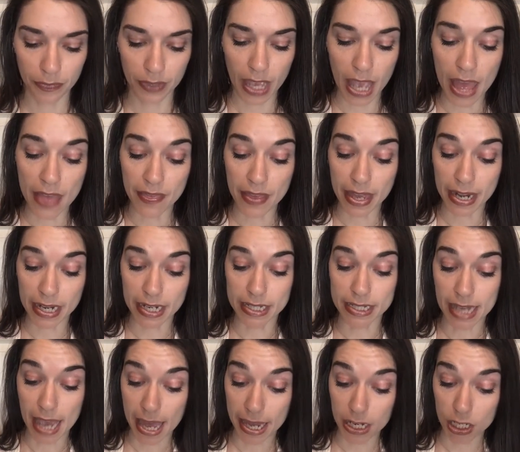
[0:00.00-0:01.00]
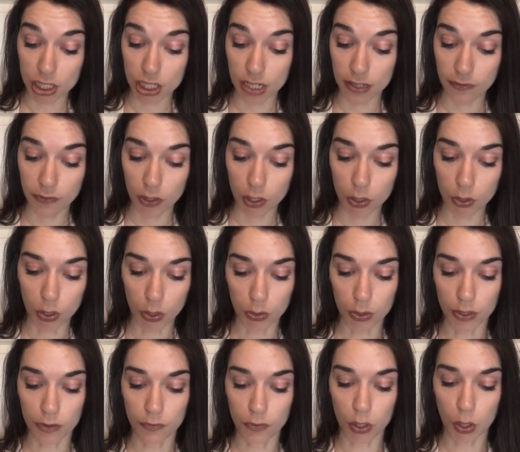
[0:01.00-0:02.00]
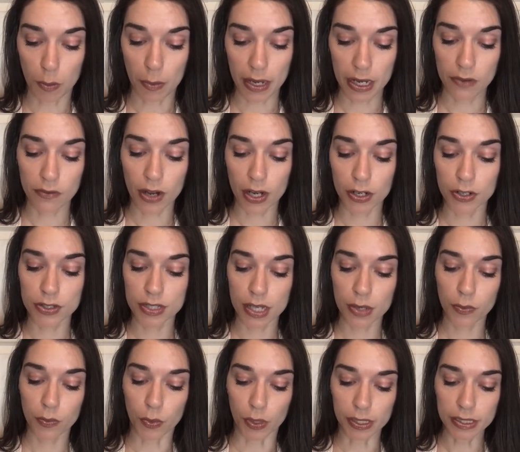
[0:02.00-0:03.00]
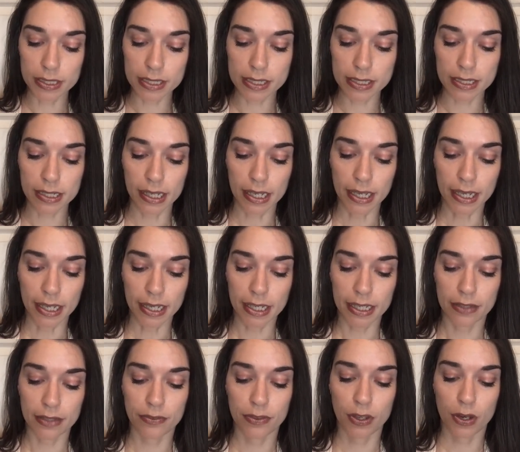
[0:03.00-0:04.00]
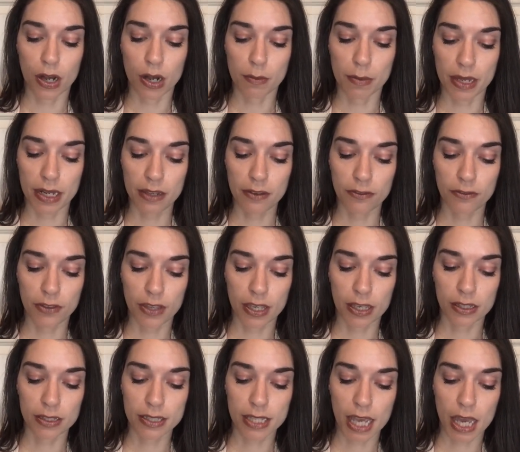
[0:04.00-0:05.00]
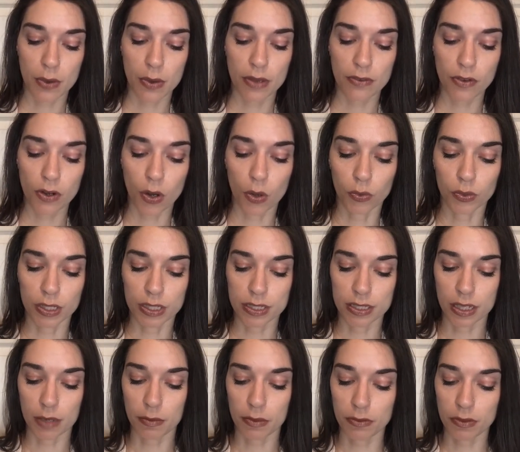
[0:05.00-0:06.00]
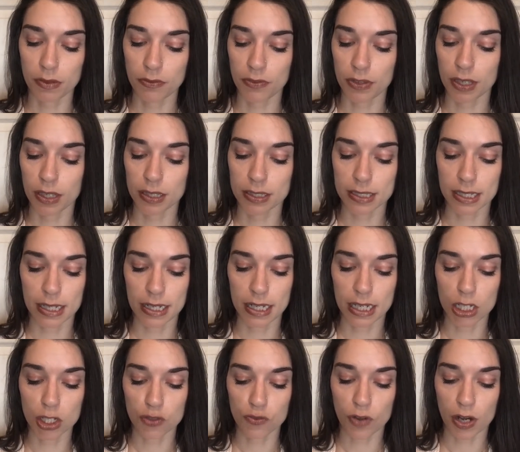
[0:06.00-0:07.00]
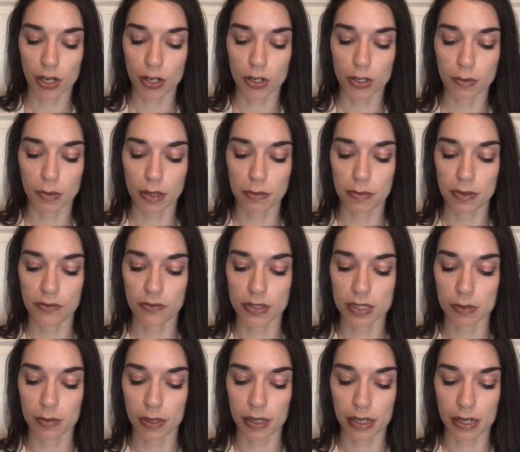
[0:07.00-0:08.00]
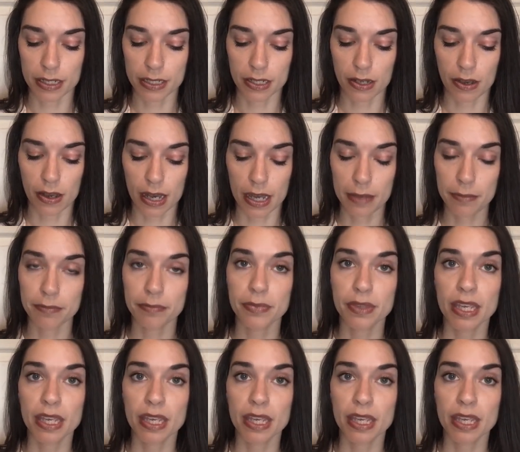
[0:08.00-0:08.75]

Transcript: And then in Datasheet View, you can view many records at once. If there are many fields, however, only some of the fields in each record might be visible at a time.